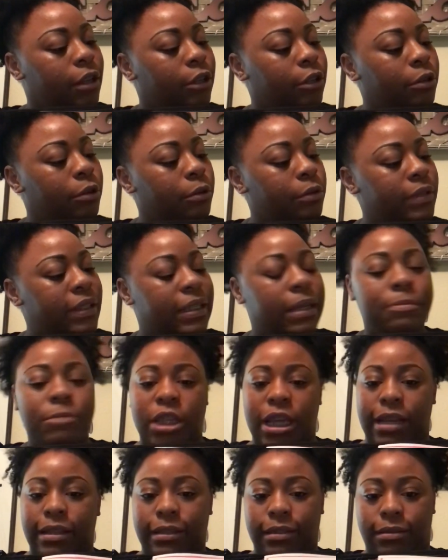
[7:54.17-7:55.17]
little
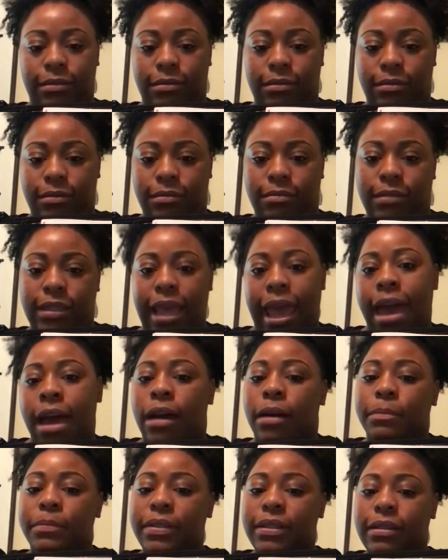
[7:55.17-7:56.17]
subject
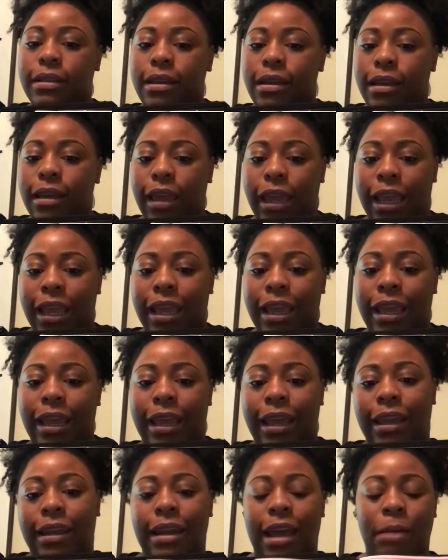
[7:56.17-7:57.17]
tabs,
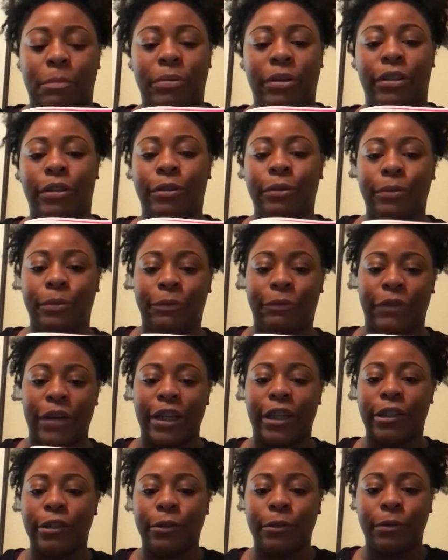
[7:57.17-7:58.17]
and I put little
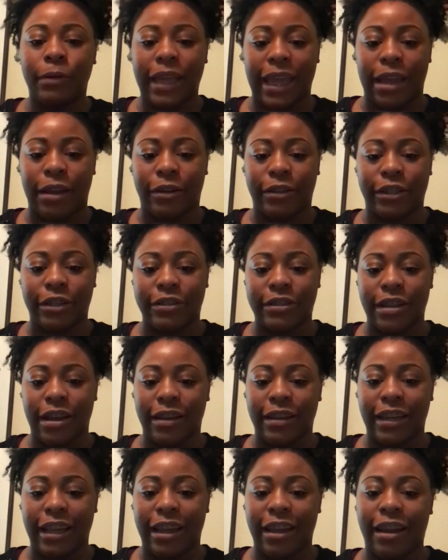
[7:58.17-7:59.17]
funny little characters
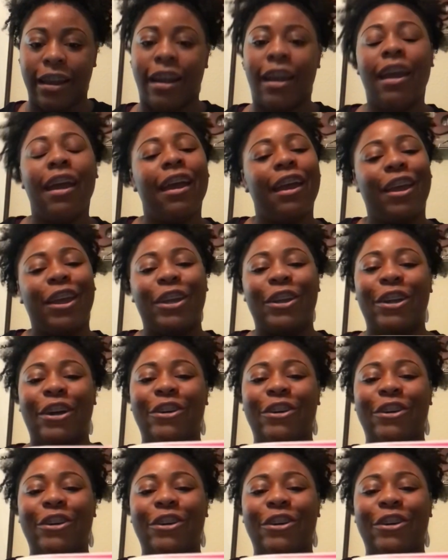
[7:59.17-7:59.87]
on there, you